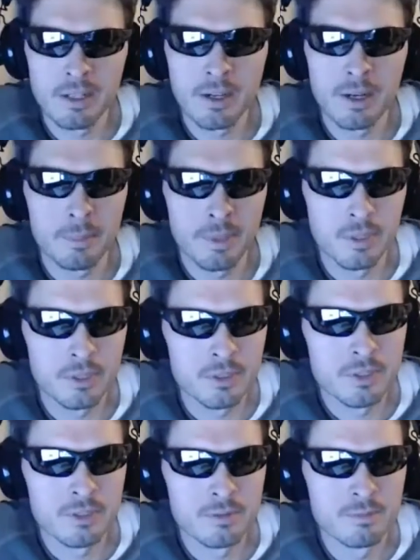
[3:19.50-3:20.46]

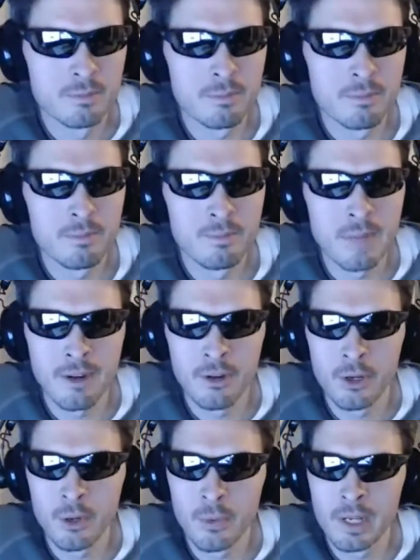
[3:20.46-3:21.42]
because
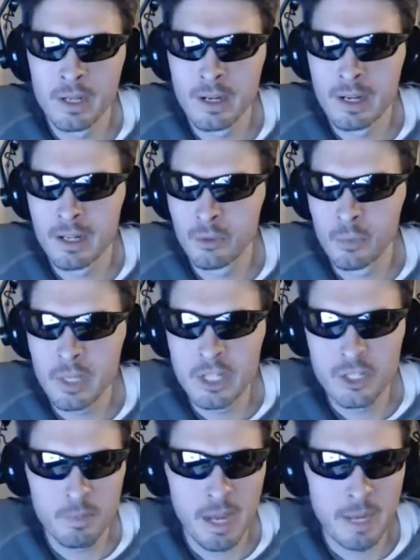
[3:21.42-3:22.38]
Mario and Luigi
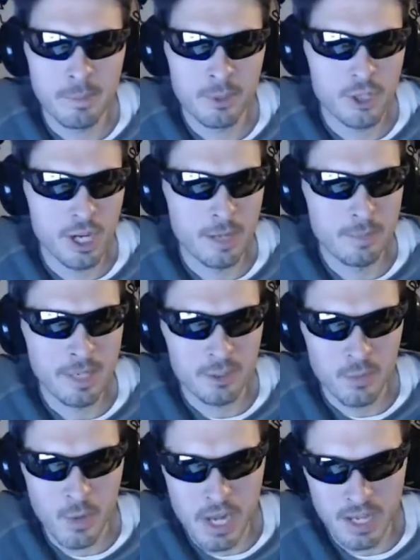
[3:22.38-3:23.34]
Paper Jam next week.